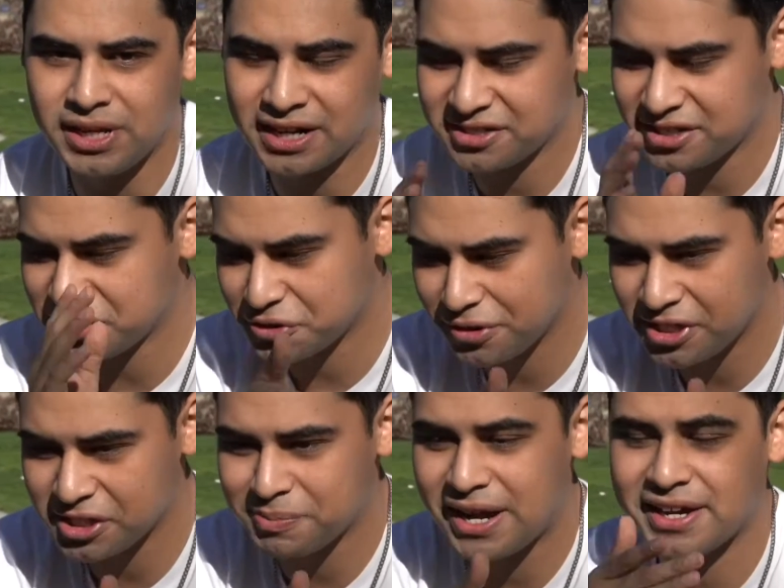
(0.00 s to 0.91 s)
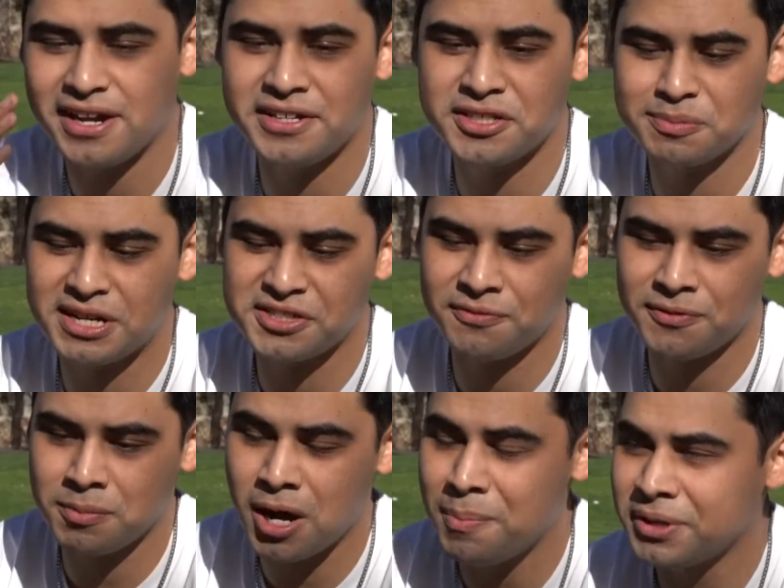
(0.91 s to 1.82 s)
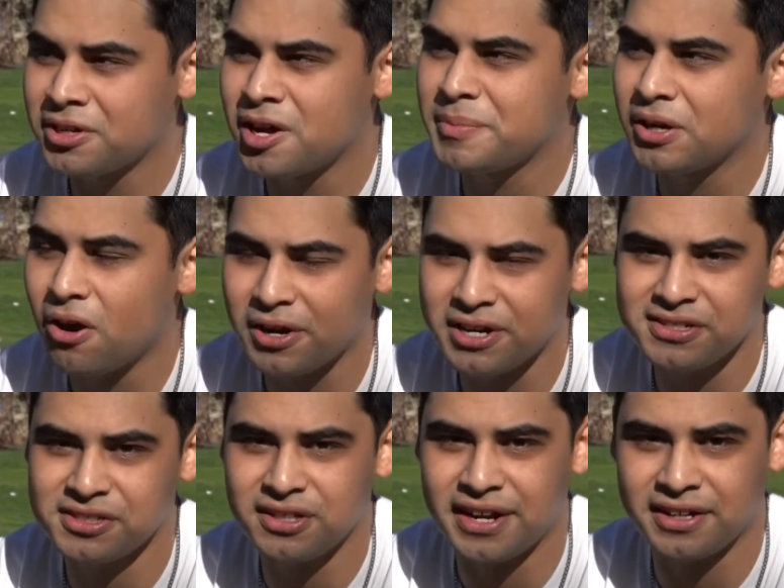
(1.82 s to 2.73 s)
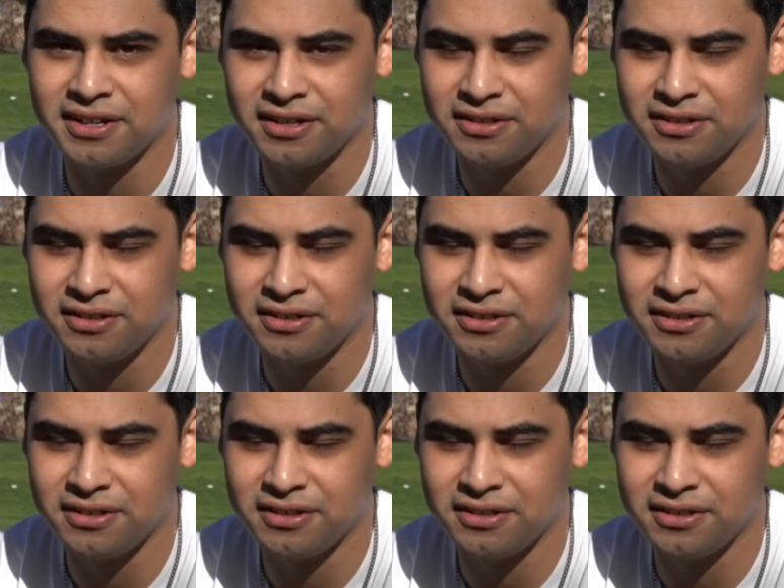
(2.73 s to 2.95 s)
like I said, Skrillex, but I get inspiration from up-and-coming artists like